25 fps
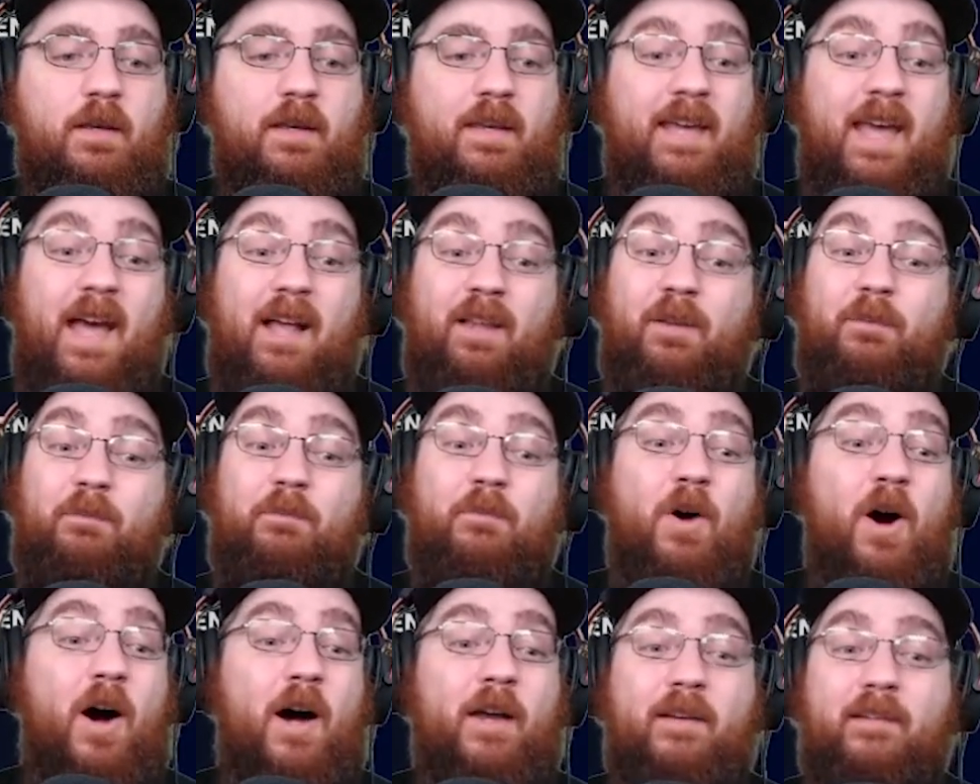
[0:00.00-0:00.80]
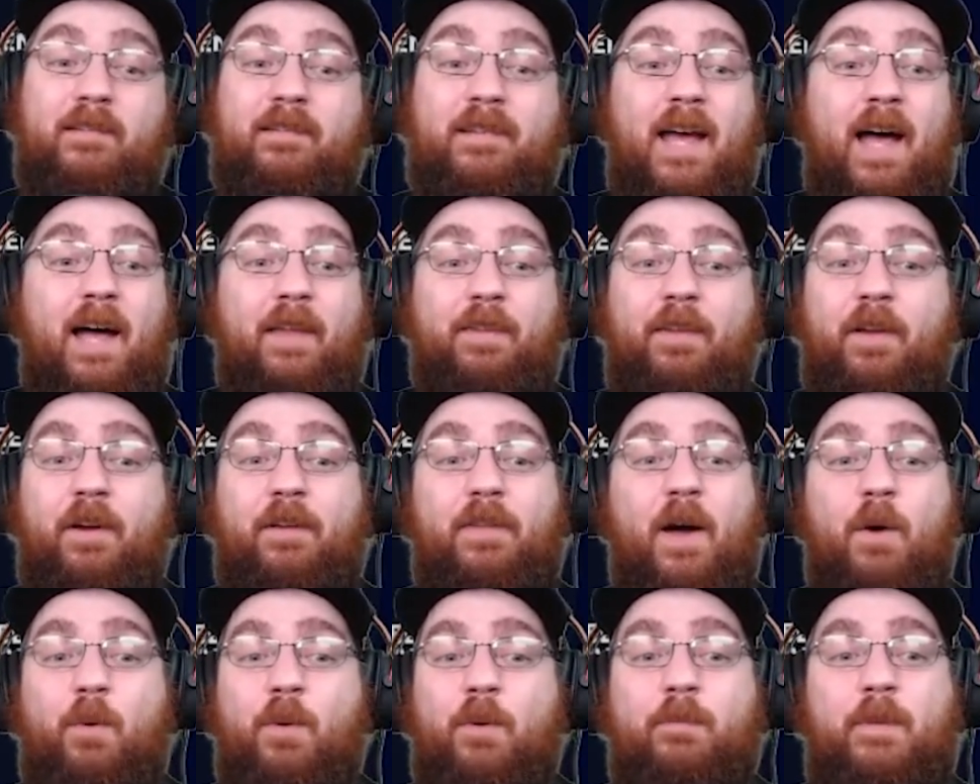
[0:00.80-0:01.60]
Kellen Mond is down there.
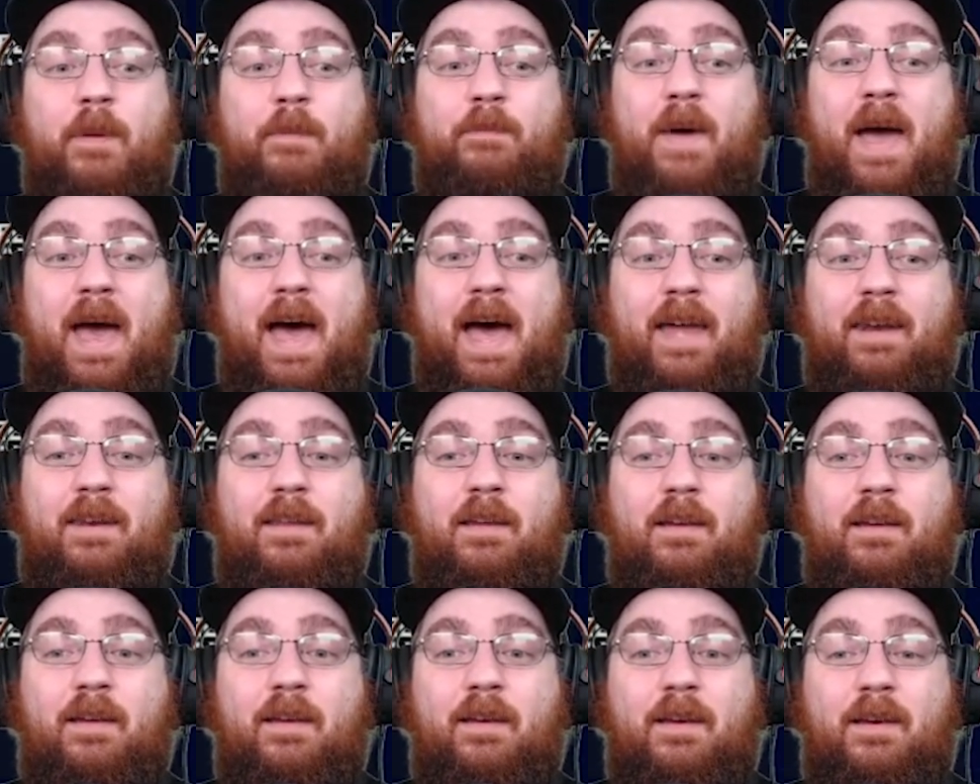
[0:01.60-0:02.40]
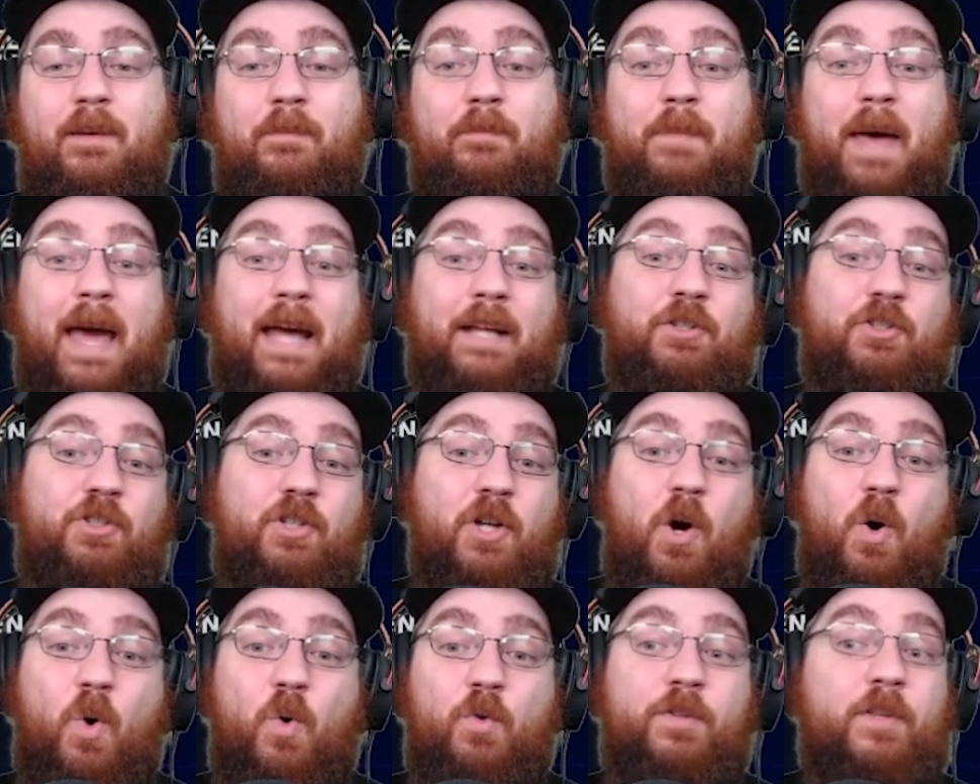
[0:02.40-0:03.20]
That wouldn't be bad. Mac
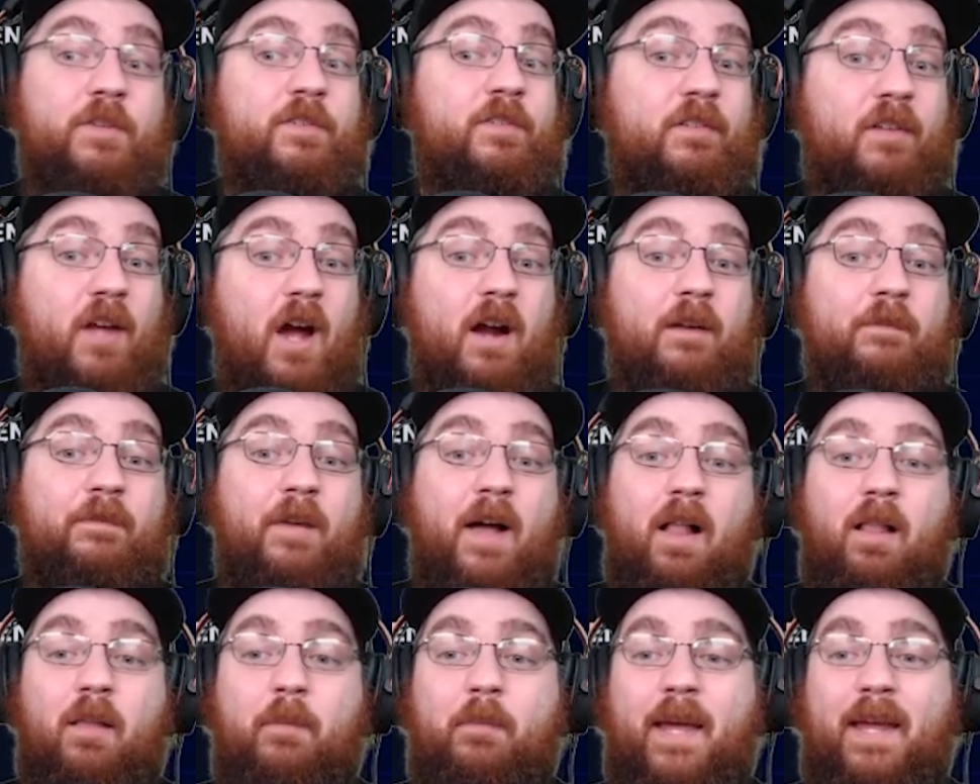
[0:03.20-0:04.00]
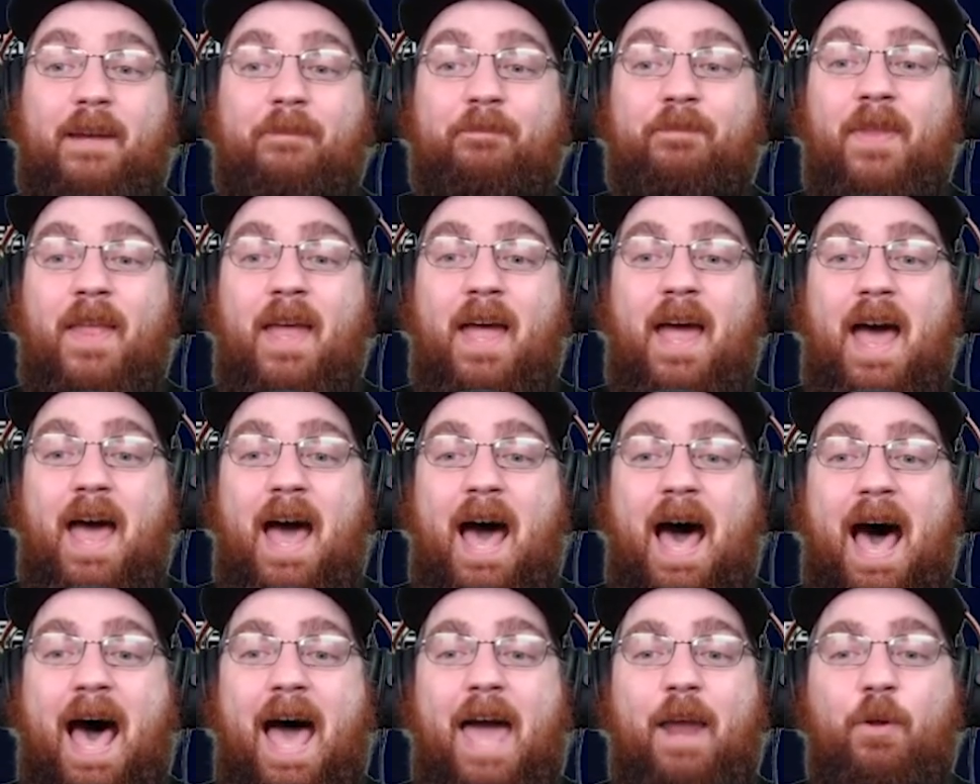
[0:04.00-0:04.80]
Jones at star development.
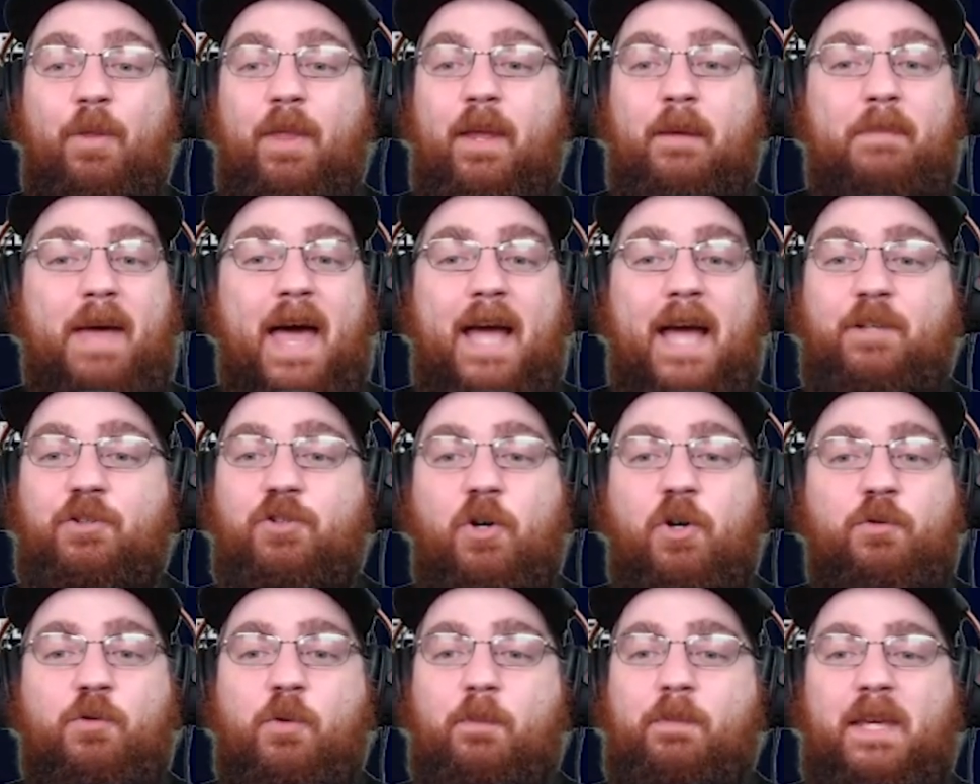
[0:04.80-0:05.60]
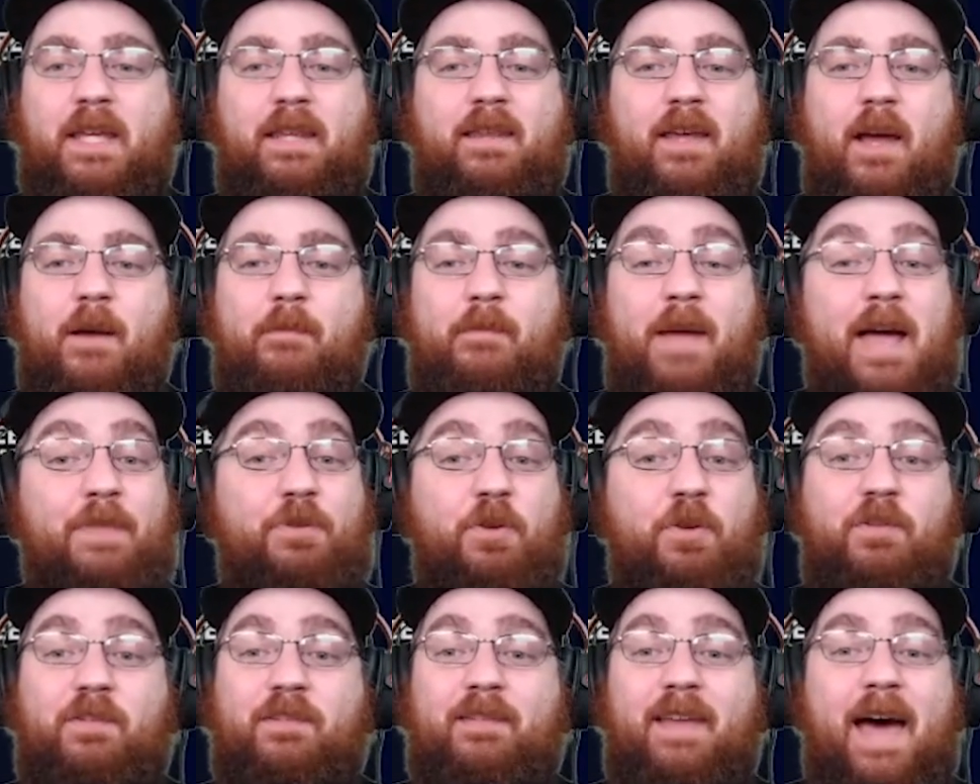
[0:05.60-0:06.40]
I don't think Mac Jones will be there.
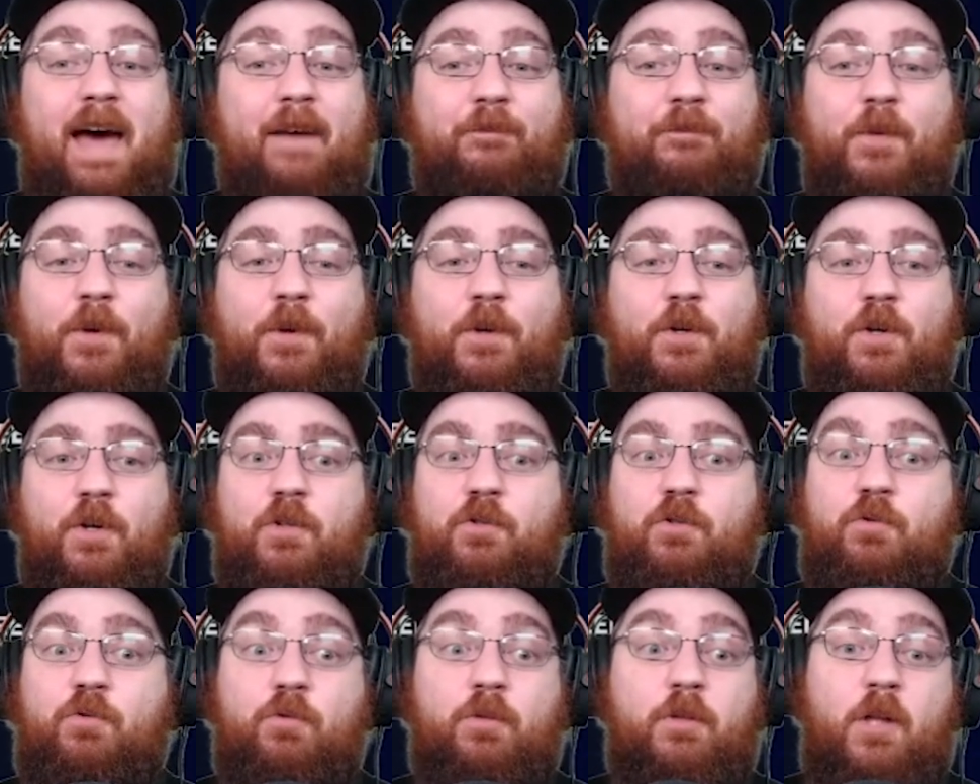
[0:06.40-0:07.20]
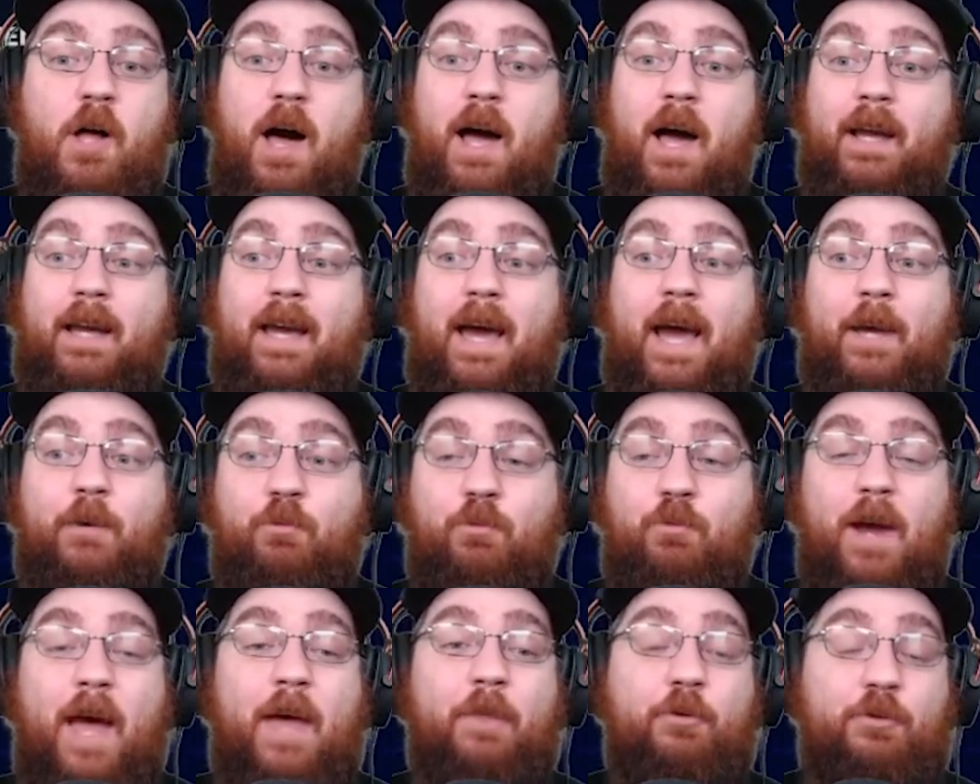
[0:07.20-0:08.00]
Matthew Stafford could. Drew Lock. I'd
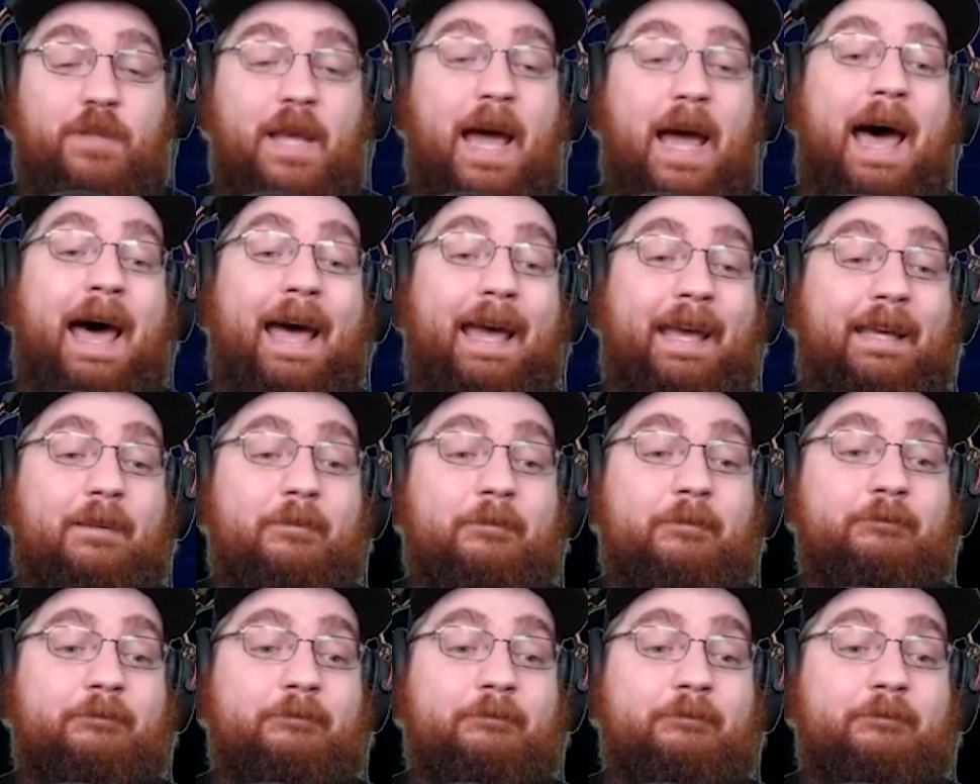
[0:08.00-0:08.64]
rather die.